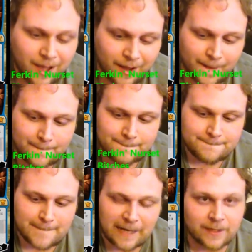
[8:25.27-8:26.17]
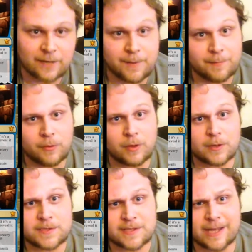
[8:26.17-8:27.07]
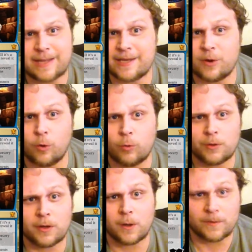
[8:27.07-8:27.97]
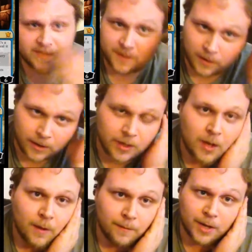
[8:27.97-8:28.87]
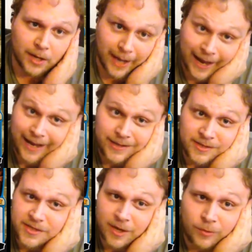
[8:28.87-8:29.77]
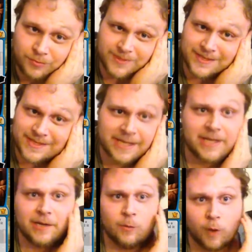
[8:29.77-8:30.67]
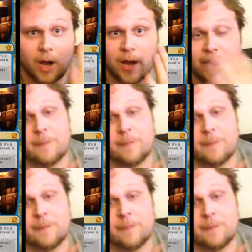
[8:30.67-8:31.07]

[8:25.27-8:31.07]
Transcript: A lot of people are slightly cold on this card, but I don't see why.